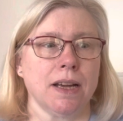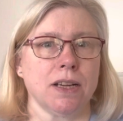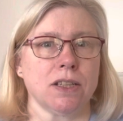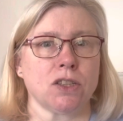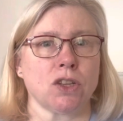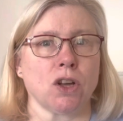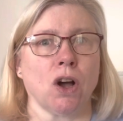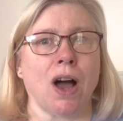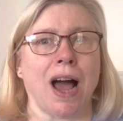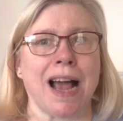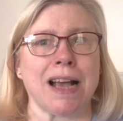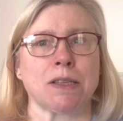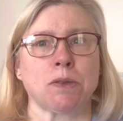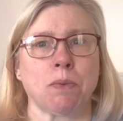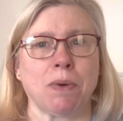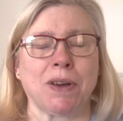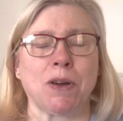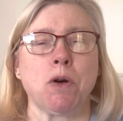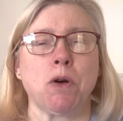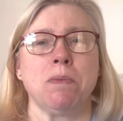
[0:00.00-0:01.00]
So as
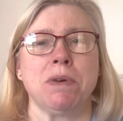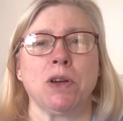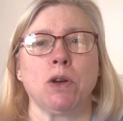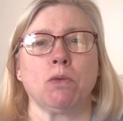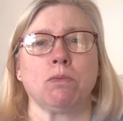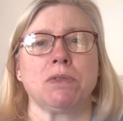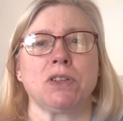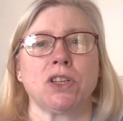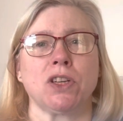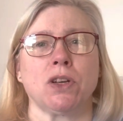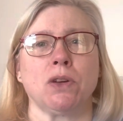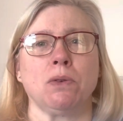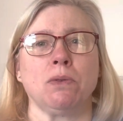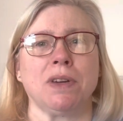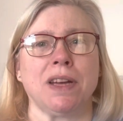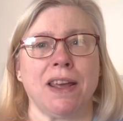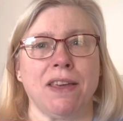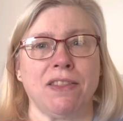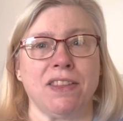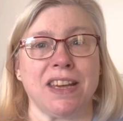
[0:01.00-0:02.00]
we're coming up to
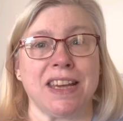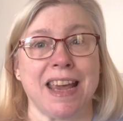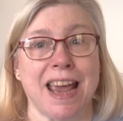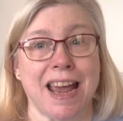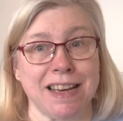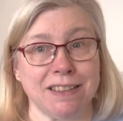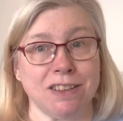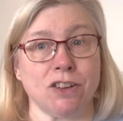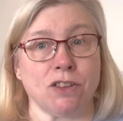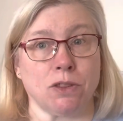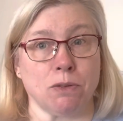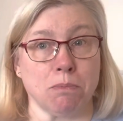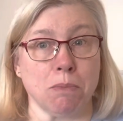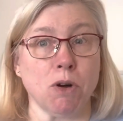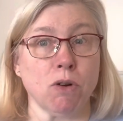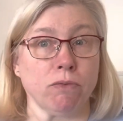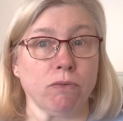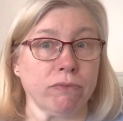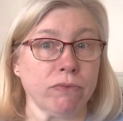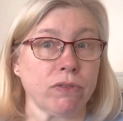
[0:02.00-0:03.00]
near the end of the
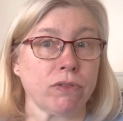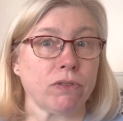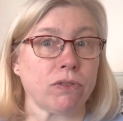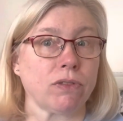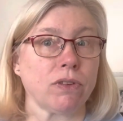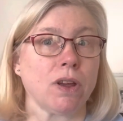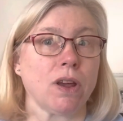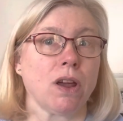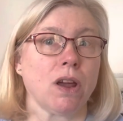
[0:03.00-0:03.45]
month,